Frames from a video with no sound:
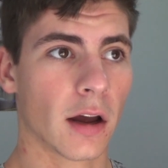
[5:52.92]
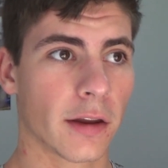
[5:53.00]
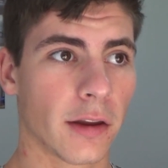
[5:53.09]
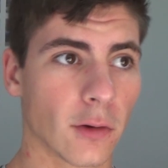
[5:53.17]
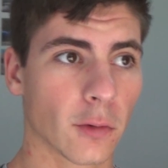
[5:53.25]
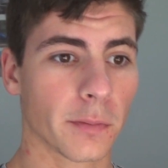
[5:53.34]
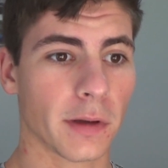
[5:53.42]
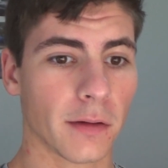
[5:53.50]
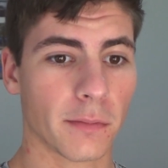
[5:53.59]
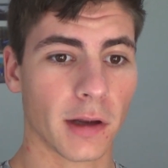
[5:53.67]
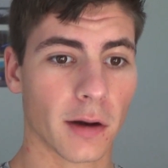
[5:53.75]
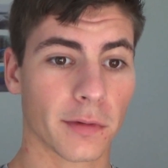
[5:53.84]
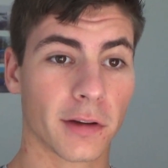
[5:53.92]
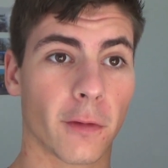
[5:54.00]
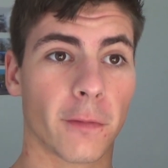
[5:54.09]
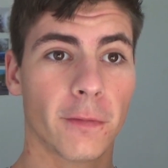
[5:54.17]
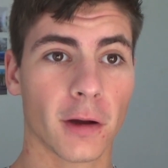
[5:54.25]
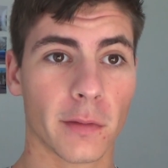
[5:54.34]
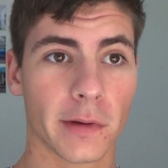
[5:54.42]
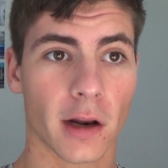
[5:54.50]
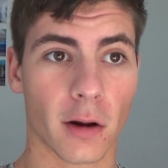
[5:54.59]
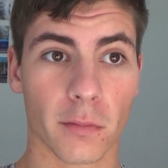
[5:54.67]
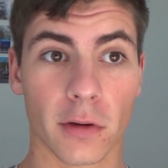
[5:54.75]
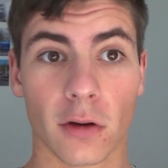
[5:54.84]
he will be able to film,
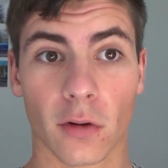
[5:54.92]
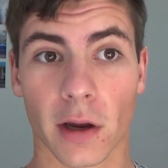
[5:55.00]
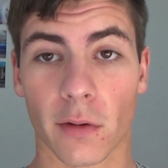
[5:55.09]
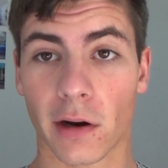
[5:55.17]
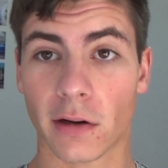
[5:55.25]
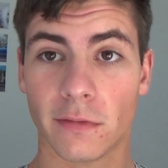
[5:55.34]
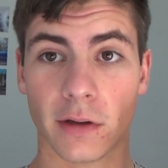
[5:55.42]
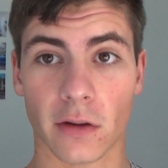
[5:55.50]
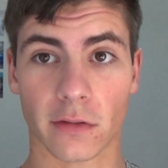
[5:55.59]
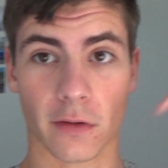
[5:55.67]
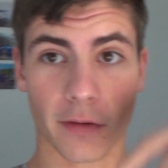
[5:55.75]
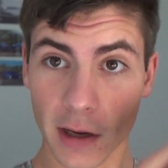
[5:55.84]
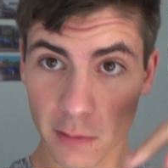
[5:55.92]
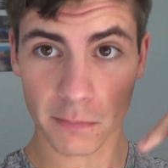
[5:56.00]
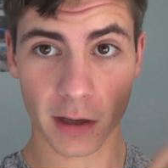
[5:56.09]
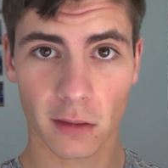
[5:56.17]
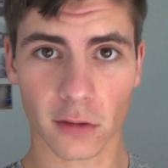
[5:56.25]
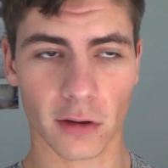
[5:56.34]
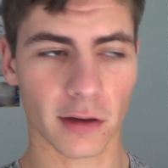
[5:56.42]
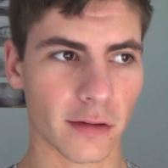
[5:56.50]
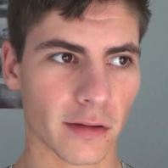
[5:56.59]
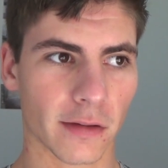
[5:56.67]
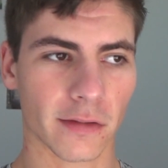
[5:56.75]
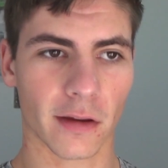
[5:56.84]
and you'll get random videos of him being thrown into
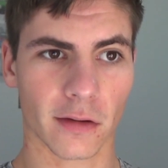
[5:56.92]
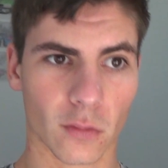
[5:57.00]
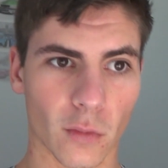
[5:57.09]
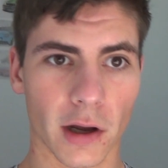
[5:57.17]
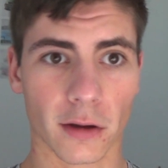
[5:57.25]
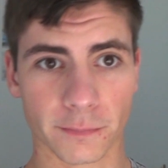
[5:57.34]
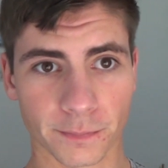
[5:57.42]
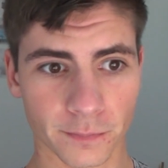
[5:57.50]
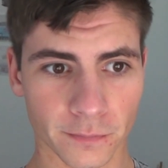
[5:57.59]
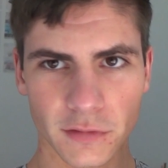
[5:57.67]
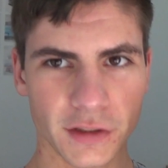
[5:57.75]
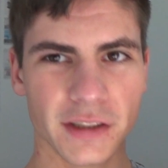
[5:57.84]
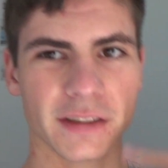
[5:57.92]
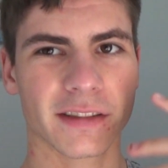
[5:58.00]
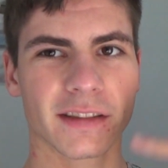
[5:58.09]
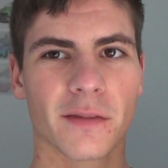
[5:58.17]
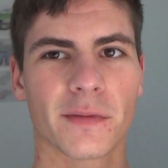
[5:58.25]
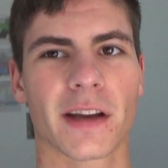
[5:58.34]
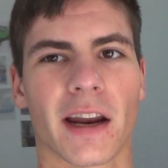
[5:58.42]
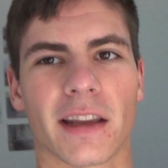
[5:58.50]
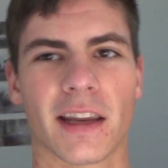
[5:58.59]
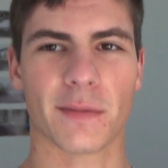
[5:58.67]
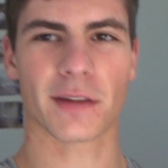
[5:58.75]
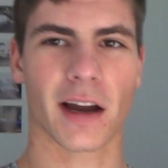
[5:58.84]
this as well. Just something to kind of
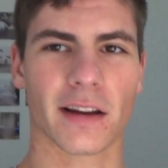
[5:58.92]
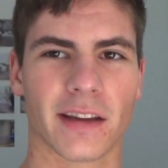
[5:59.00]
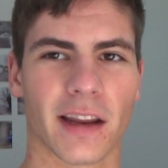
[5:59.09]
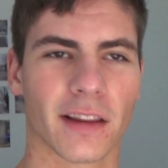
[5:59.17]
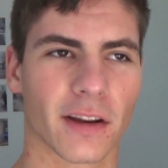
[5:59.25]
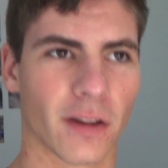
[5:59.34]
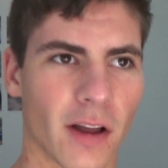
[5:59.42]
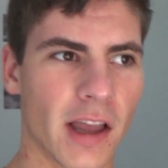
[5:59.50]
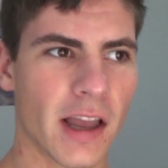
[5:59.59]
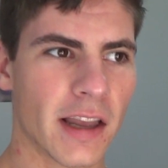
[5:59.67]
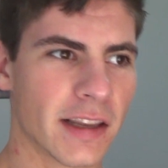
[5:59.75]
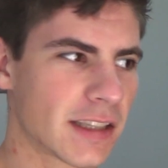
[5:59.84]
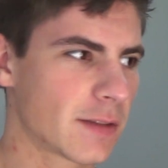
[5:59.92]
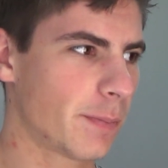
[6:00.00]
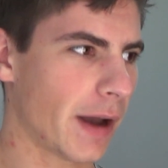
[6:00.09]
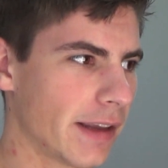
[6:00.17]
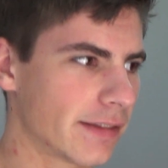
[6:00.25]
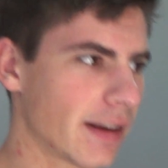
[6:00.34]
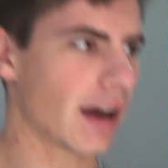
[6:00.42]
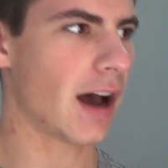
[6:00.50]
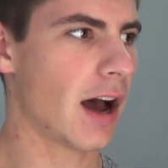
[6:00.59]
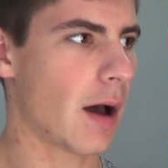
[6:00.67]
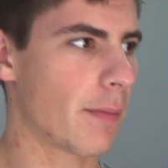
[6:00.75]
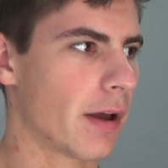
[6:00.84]
keep the content a little spiced
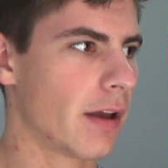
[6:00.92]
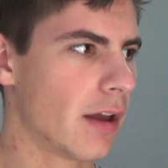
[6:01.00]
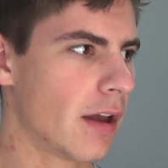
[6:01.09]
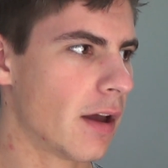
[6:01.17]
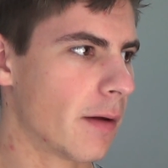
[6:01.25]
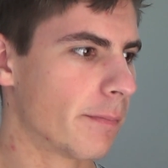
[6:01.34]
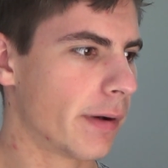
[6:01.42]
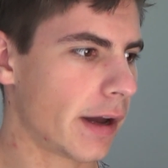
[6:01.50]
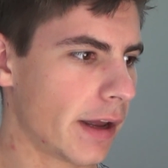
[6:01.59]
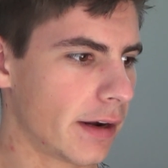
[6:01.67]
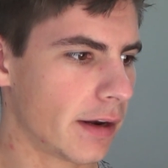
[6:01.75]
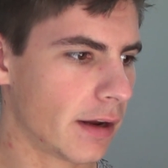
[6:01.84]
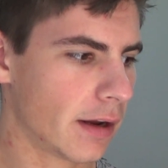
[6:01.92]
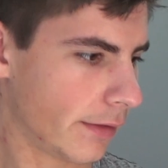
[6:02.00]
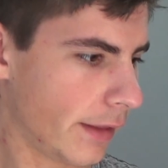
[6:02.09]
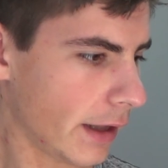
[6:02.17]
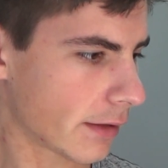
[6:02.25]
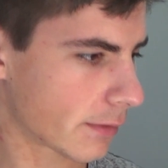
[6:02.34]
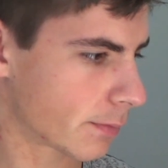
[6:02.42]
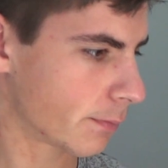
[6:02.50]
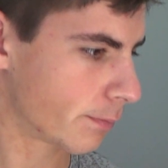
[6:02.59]
up. But that's